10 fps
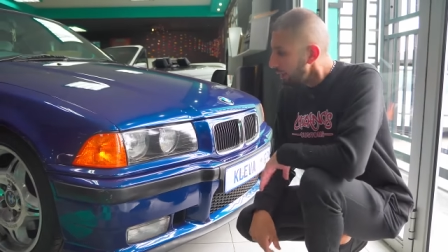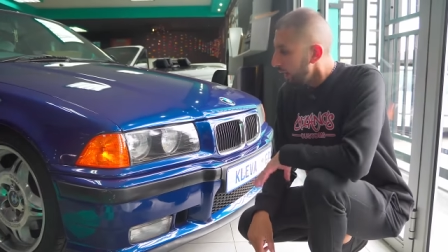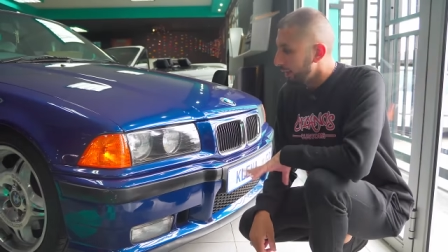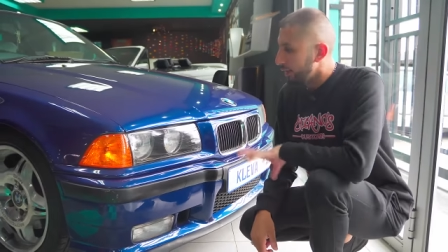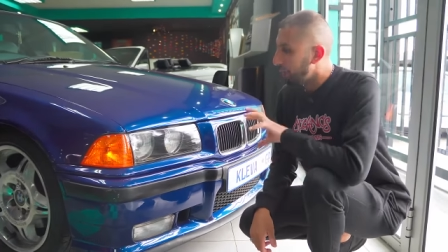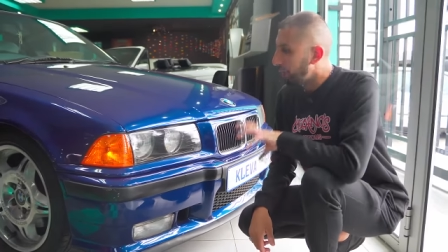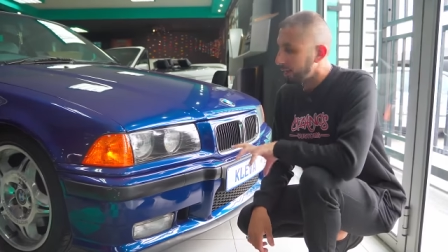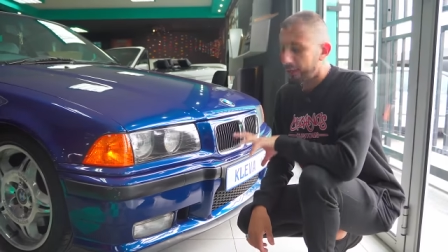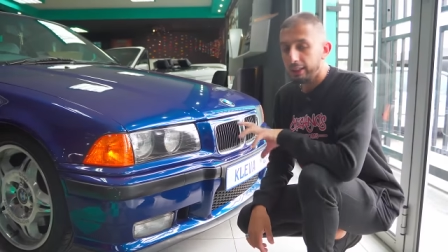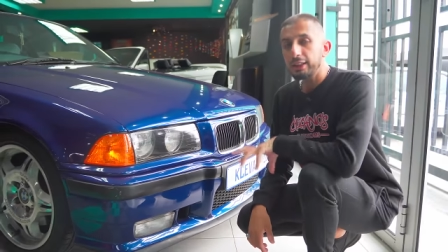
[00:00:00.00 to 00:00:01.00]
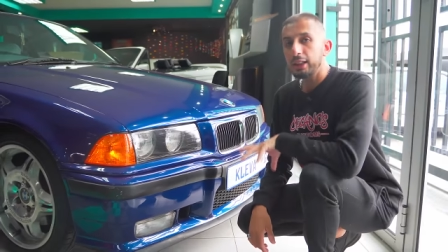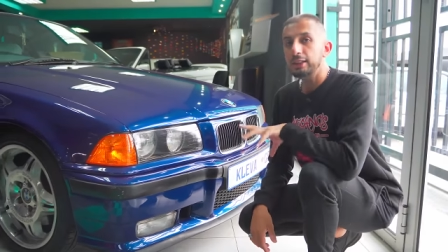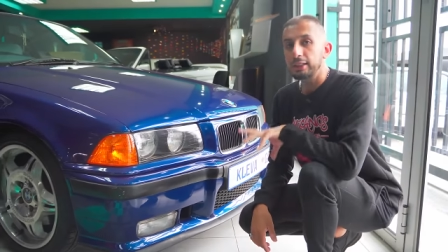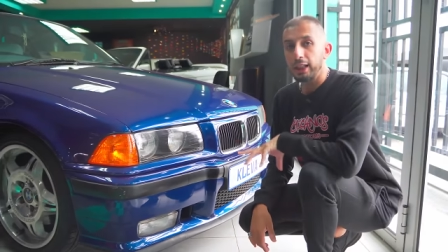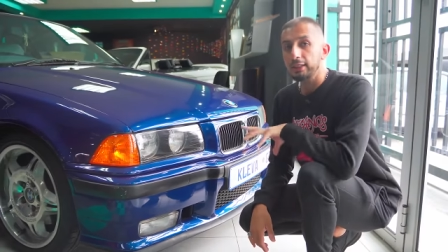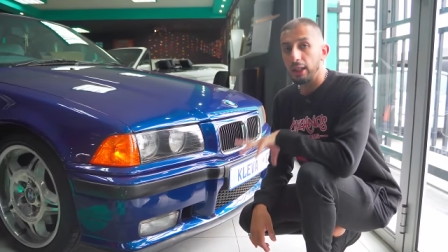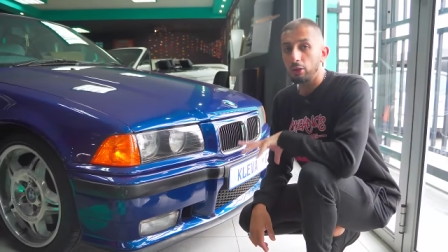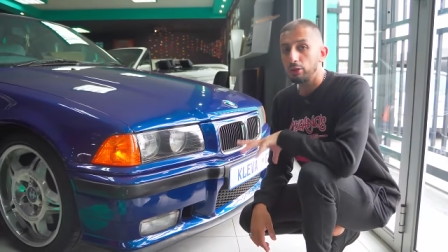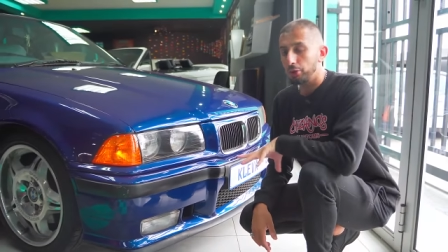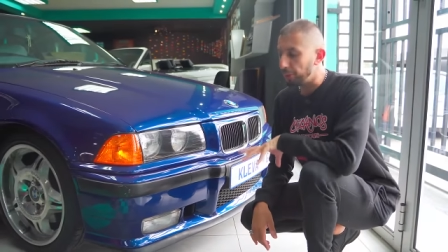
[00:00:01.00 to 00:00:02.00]
And the thing that stands
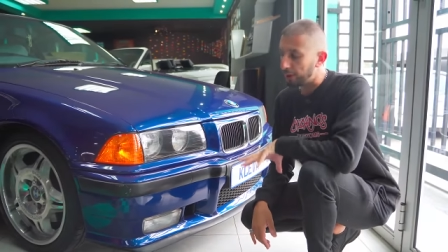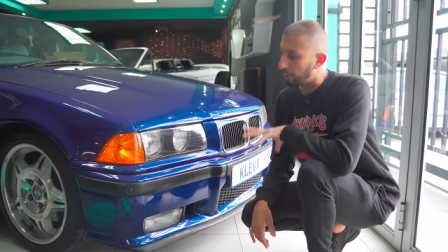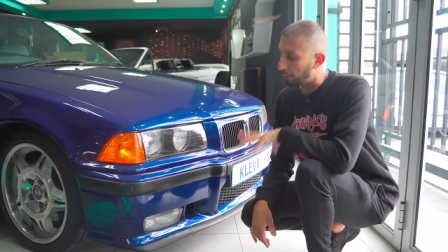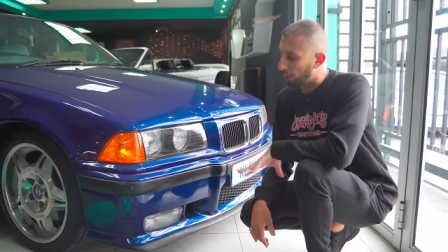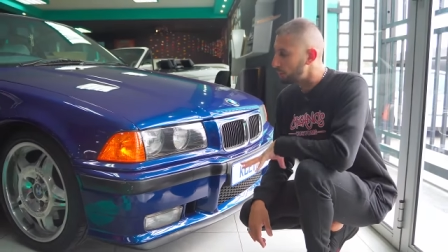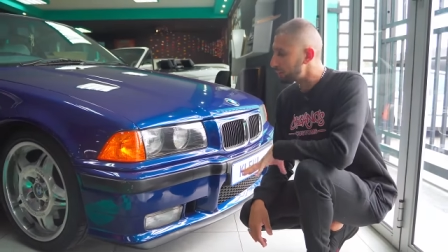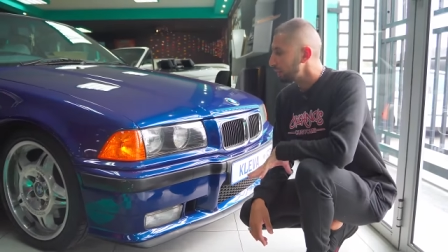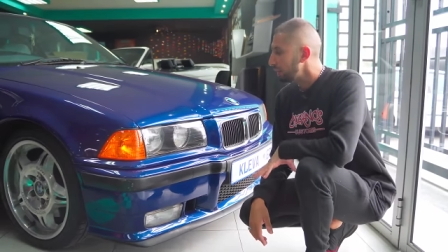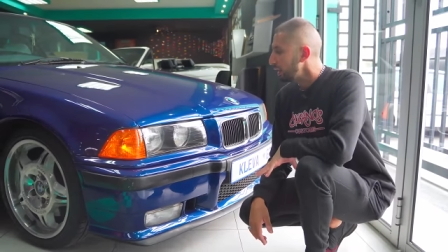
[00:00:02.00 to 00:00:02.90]
out to me the most